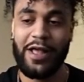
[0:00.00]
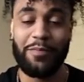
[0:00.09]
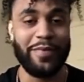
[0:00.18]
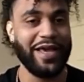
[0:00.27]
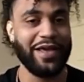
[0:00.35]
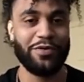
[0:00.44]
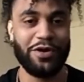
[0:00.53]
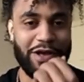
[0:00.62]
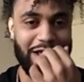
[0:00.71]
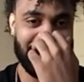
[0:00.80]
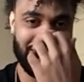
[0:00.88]
Man,
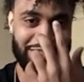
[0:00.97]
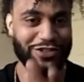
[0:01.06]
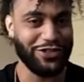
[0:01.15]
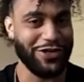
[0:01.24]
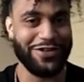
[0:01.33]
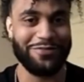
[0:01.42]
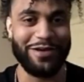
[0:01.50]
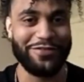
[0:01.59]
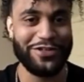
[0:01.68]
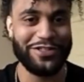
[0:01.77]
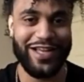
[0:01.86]
bro, actually, you saw my
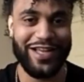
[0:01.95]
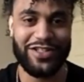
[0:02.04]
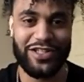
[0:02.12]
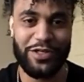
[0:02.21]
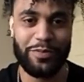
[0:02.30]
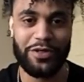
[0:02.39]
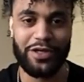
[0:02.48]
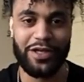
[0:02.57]
first day on Sleeper